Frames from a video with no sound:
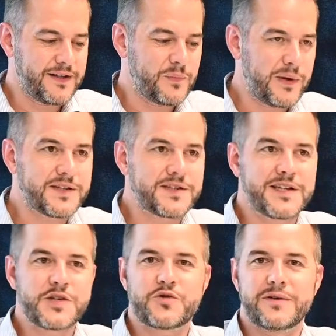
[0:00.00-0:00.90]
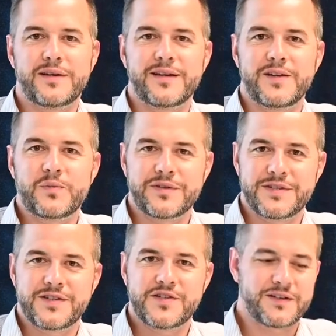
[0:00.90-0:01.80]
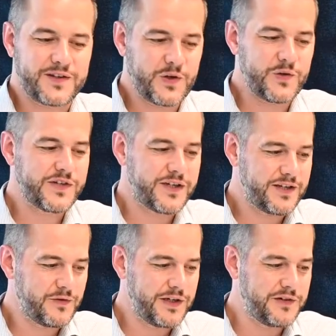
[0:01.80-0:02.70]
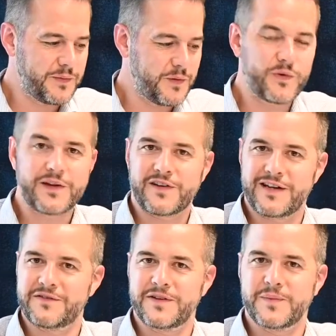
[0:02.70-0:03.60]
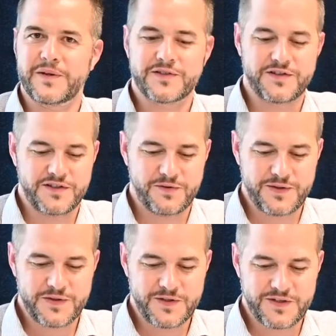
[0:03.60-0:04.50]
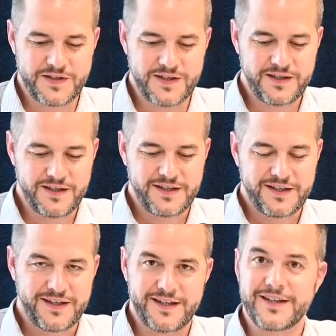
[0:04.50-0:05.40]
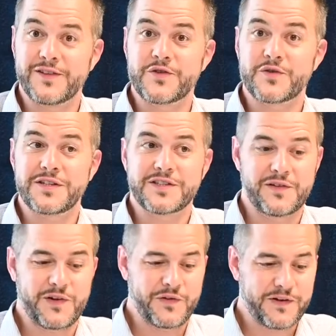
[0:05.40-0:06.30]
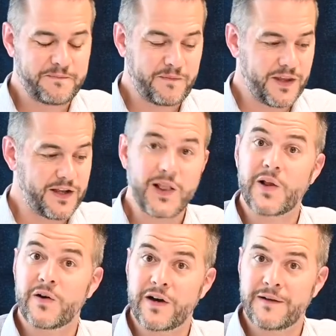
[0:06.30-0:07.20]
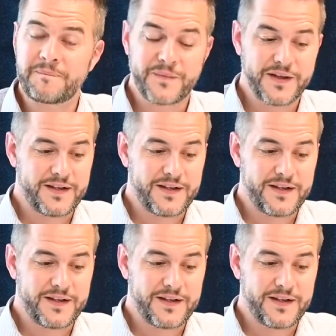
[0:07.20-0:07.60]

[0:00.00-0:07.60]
place in history in the British culture, really from the red telephone boxes that we used to see on the streets of London, are long gone.